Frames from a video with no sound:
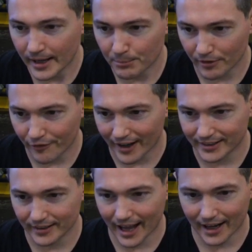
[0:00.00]

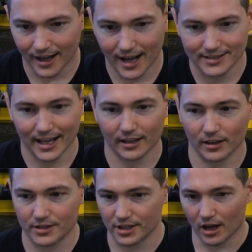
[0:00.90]
perfecting that Cossack
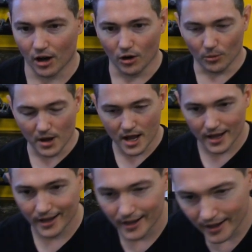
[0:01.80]
lunge at home,
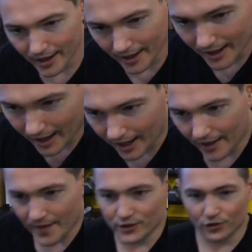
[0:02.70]
uh,
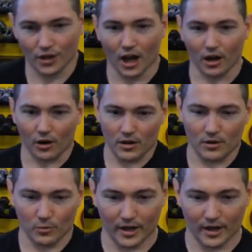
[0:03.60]
then you know what